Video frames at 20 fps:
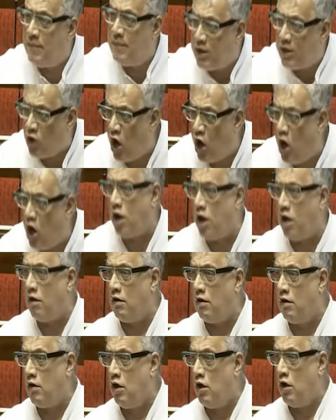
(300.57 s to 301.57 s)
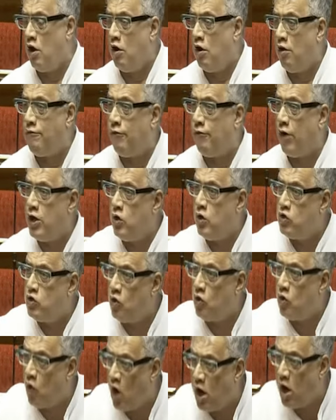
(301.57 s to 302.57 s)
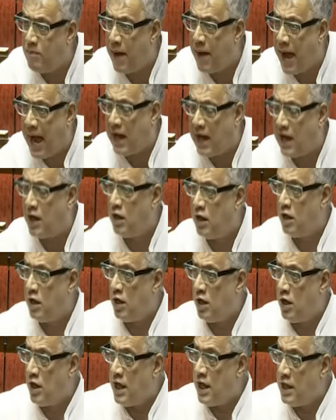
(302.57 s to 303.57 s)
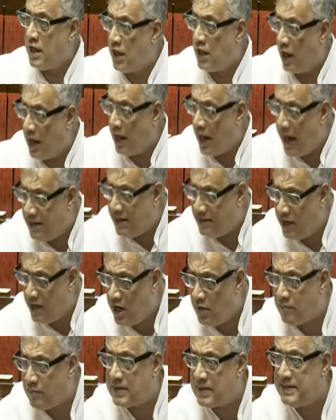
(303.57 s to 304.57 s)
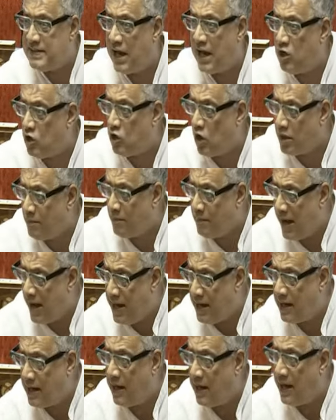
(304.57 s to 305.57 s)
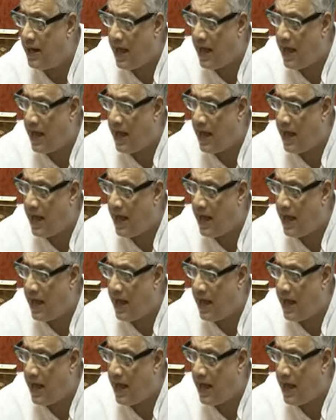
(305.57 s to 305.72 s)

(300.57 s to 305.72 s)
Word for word: at all for you to roll back the 18% on the medical and